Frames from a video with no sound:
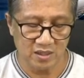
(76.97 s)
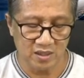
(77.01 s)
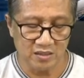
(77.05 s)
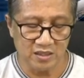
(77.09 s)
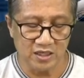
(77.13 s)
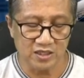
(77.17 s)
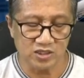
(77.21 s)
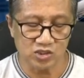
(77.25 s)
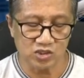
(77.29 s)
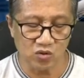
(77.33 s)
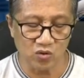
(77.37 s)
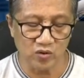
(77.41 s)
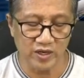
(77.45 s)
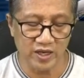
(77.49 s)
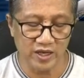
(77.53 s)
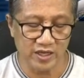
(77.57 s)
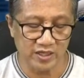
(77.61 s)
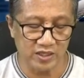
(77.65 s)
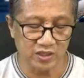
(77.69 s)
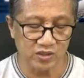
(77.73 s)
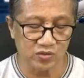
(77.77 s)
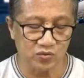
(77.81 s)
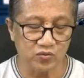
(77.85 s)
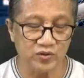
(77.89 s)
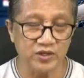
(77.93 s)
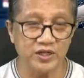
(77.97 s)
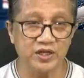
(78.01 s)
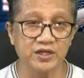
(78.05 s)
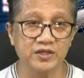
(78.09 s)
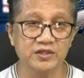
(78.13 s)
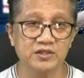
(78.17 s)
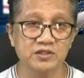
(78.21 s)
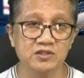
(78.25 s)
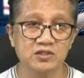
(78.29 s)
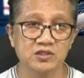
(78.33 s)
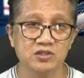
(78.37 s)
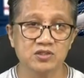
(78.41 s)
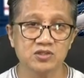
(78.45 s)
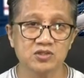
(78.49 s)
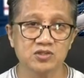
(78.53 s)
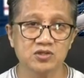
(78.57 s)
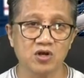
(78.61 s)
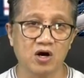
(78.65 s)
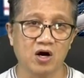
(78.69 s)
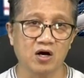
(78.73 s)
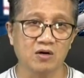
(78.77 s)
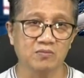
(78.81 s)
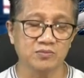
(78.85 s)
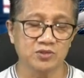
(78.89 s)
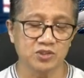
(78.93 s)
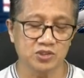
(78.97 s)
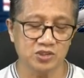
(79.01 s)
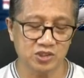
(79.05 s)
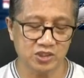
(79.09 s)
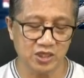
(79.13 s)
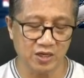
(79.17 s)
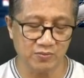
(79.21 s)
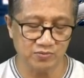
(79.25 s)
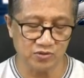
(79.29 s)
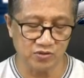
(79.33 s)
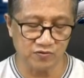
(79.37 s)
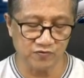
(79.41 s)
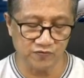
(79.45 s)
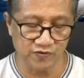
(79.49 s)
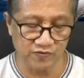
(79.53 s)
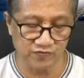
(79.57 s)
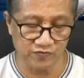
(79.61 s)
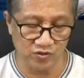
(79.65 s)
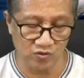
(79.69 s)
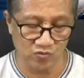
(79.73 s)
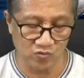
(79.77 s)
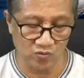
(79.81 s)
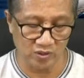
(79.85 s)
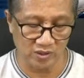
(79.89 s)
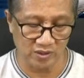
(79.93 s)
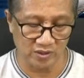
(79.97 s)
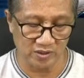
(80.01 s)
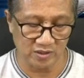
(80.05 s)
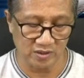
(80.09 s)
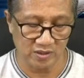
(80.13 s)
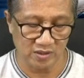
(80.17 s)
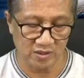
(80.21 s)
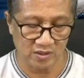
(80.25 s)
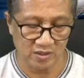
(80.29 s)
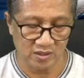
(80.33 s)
Let's go ahead and read Psalms chapter 51.